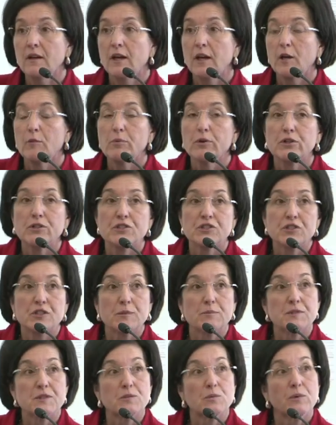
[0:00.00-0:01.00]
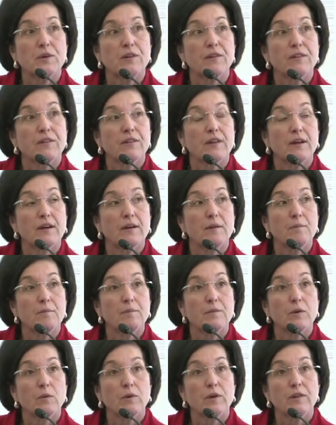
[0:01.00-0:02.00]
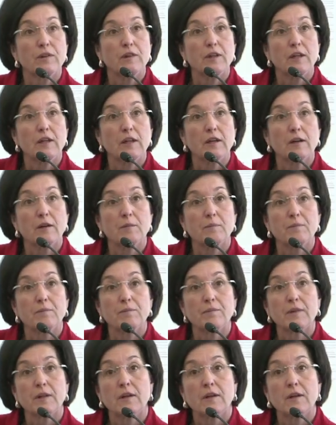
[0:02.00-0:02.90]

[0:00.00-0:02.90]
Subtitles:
and partnerships with the